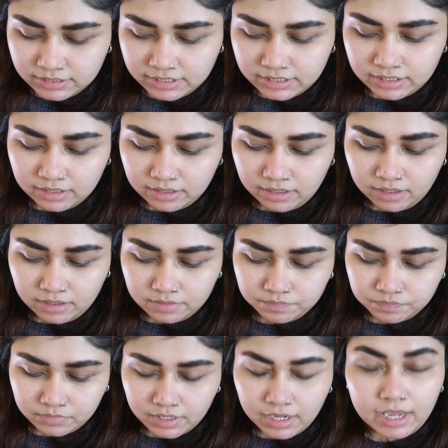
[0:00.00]
the
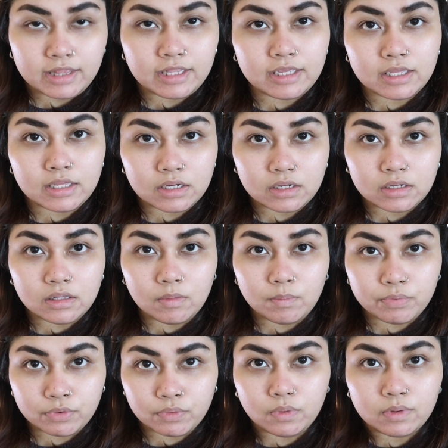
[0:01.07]
LA Girl
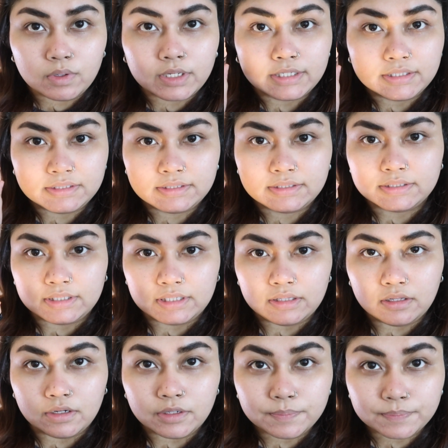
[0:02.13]
Pro
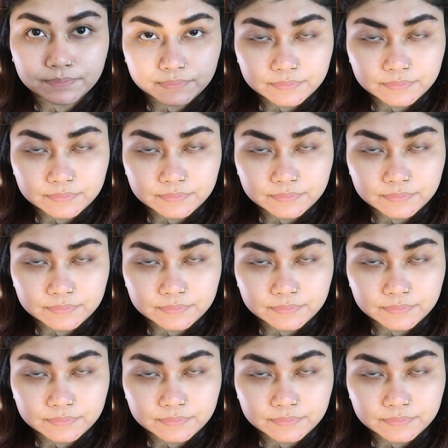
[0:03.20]
Concealer